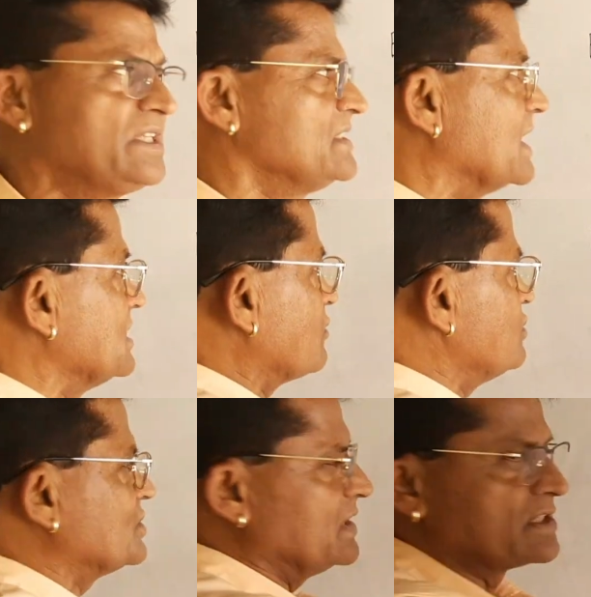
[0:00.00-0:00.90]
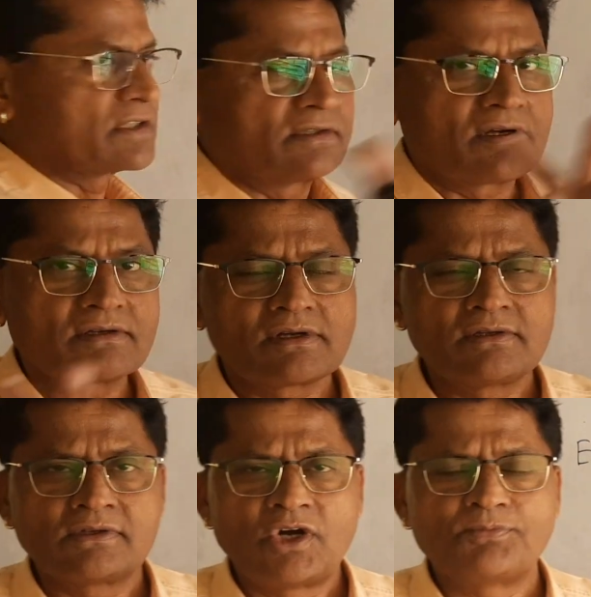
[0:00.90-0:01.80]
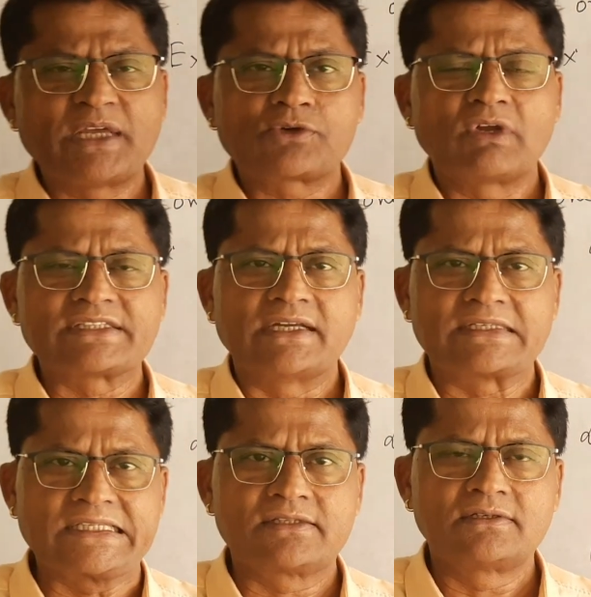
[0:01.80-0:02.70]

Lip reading: These are the questions of the equal sets.